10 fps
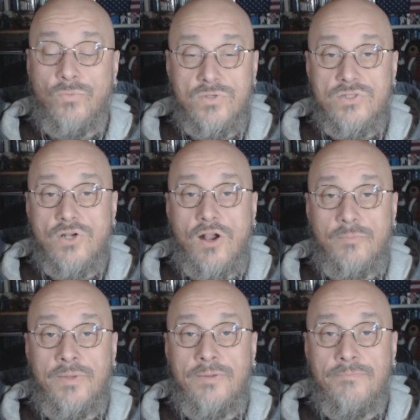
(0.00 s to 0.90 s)
Wouldn't
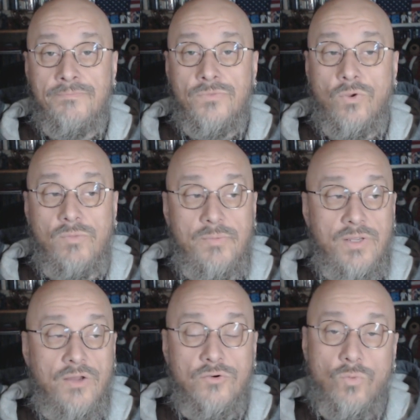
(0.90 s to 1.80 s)
shock me. Or
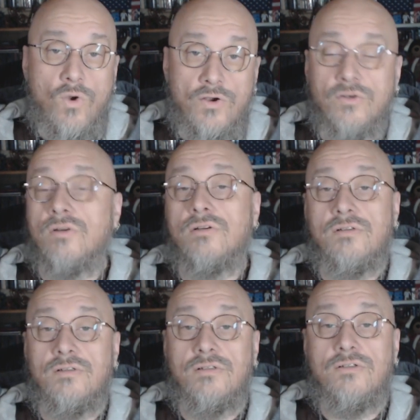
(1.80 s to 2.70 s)
maybe underwater
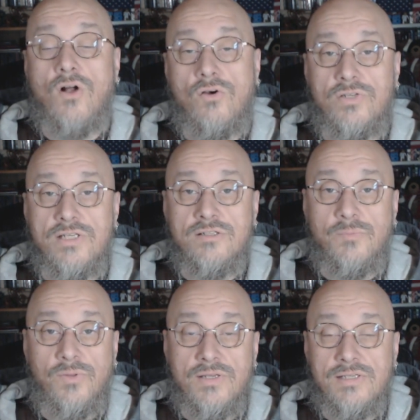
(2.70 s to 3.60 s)
colony
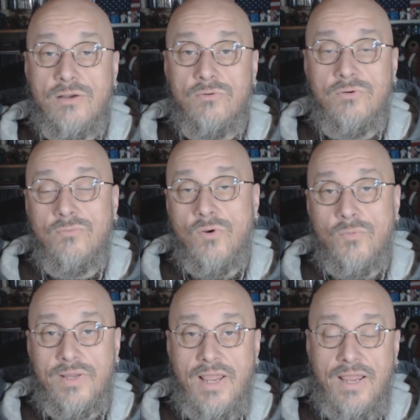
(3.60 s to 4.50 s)
someplace out
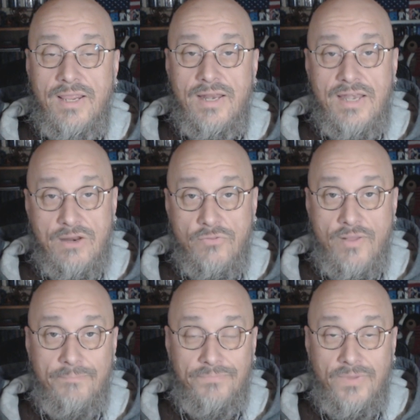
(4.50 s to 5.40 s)
where we can't get near
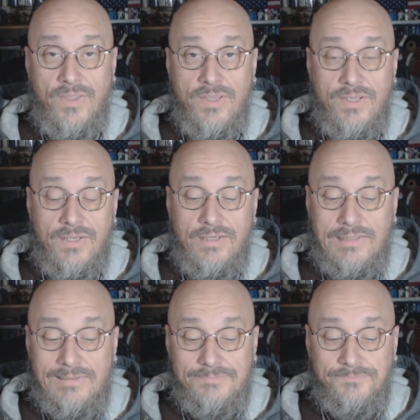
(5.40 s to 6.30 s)

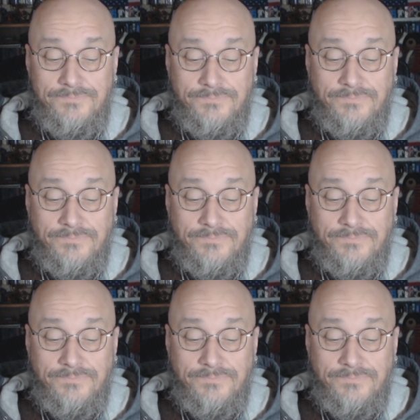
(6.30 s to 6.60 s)
them.